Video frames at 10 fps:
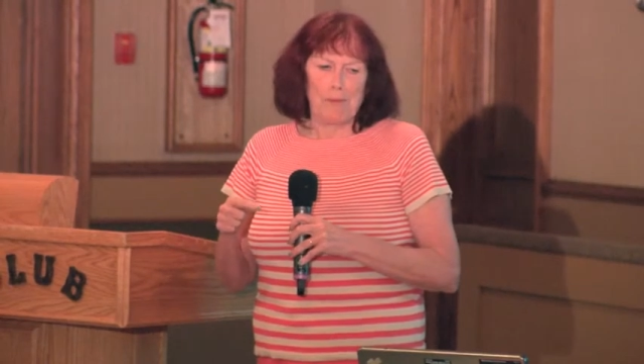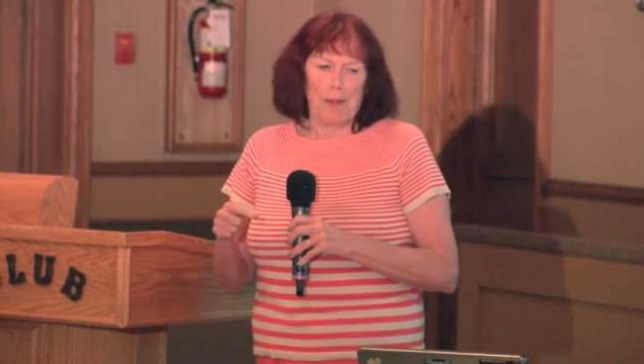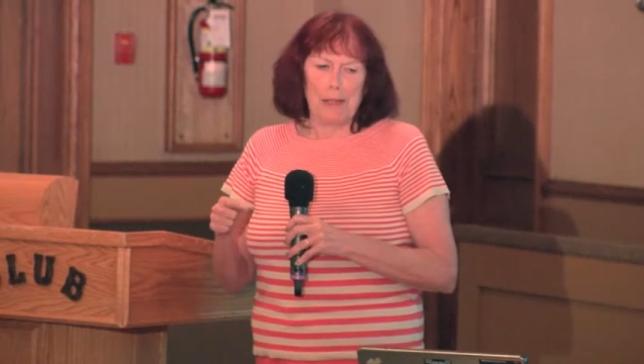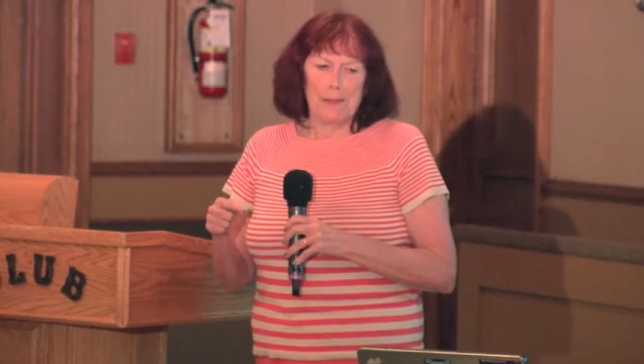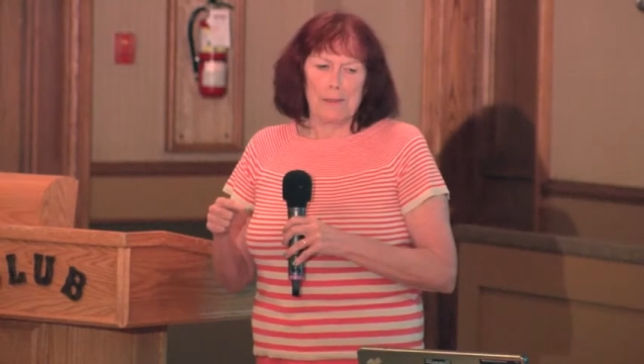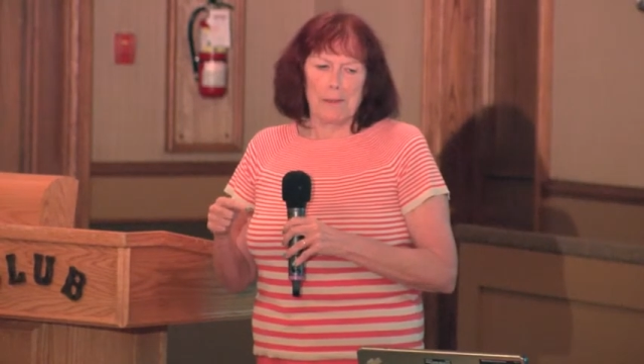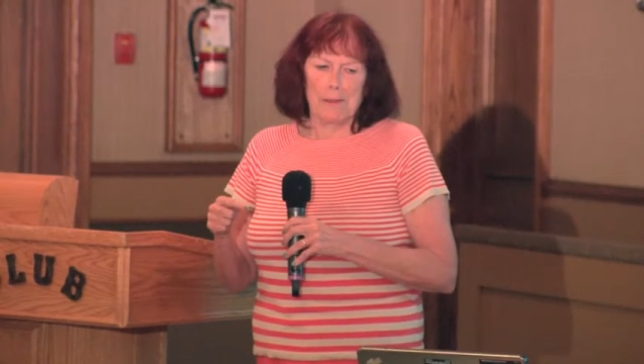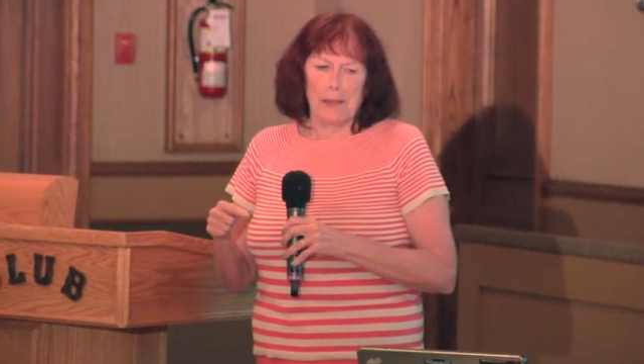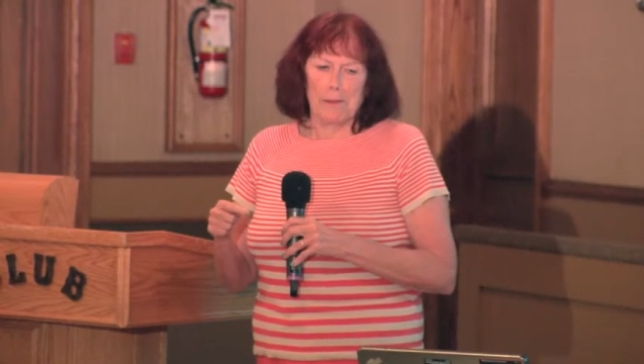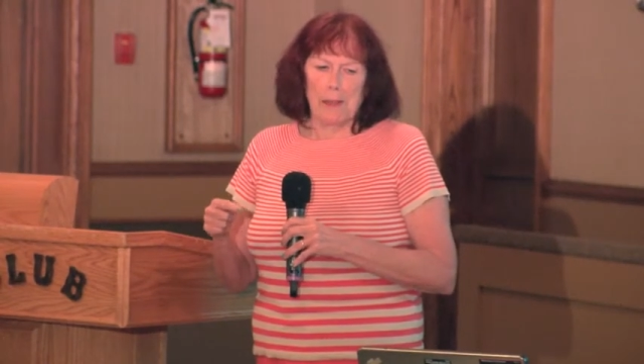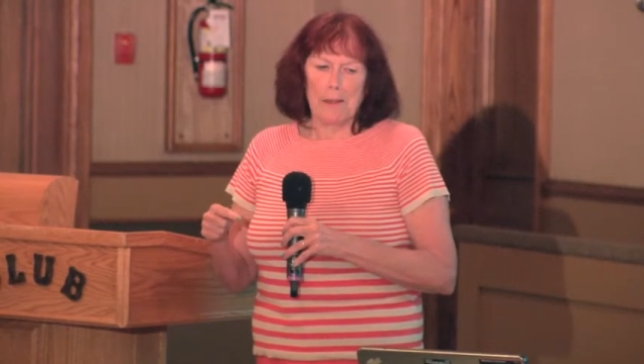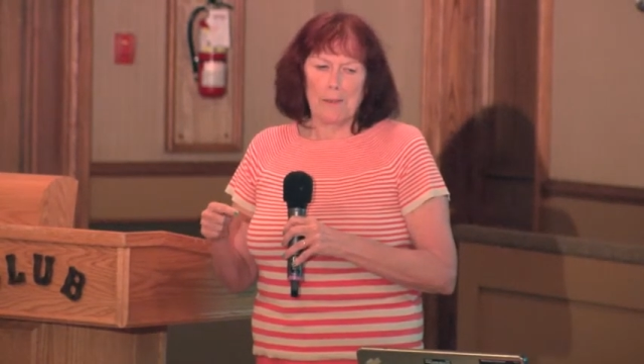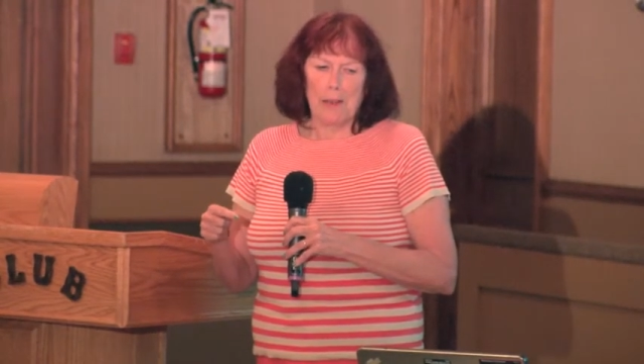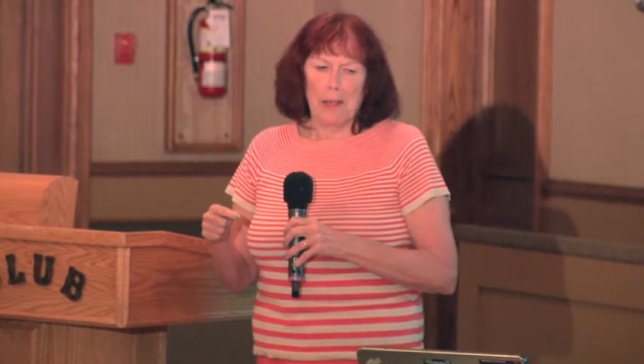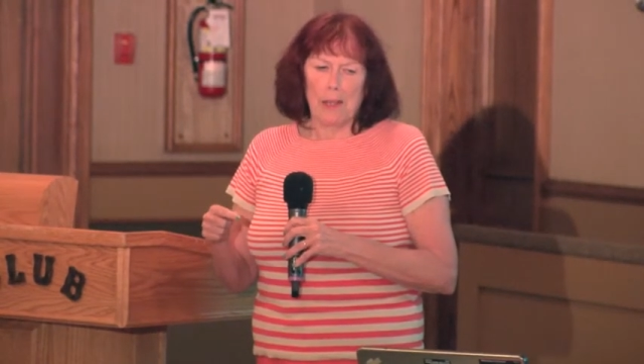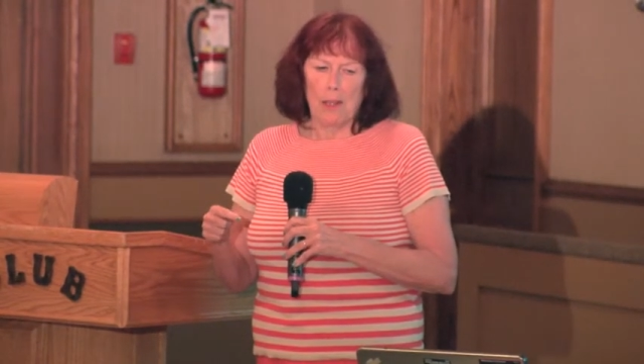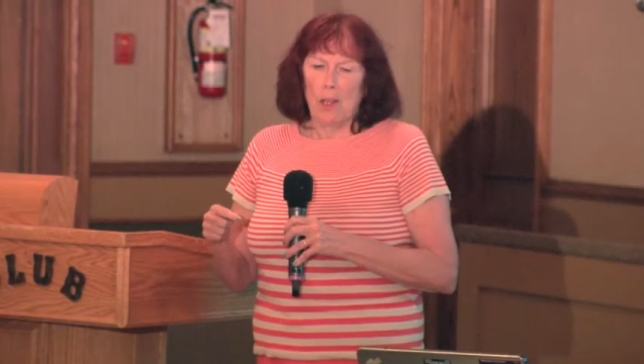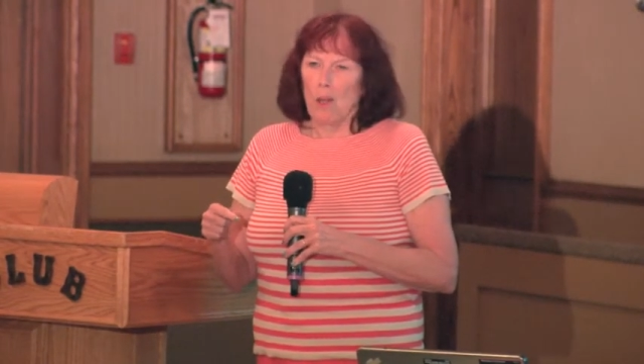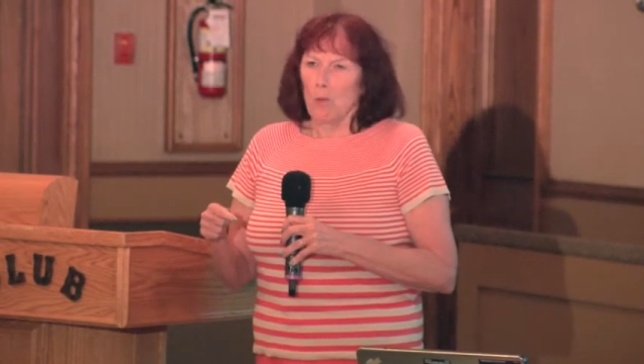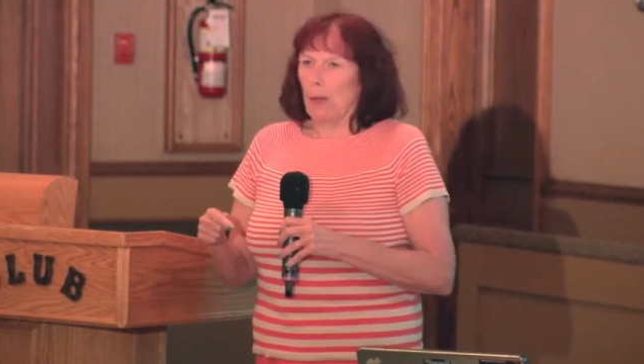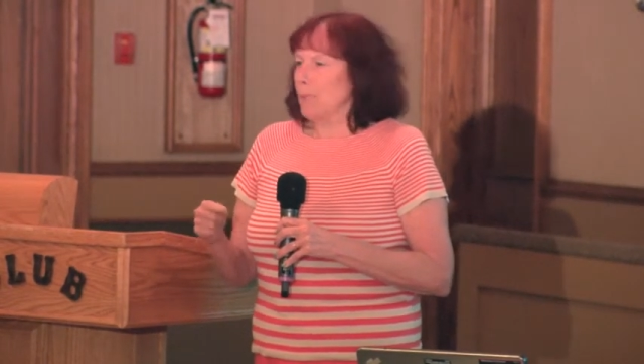I find is that they then say, well,